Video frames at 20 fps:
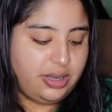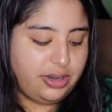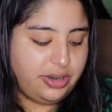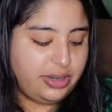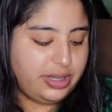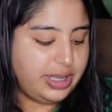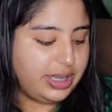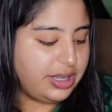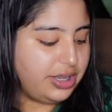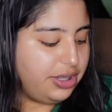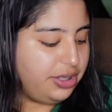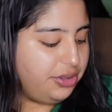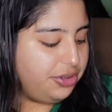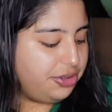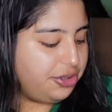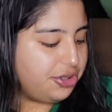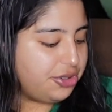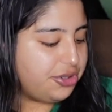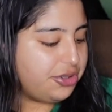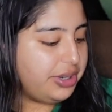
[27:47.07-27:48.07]
or like a little
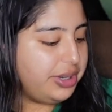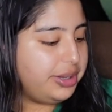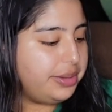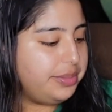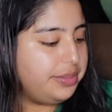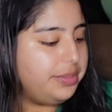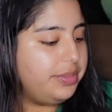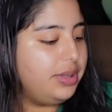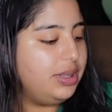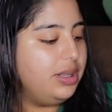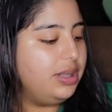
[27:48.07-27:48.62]
trim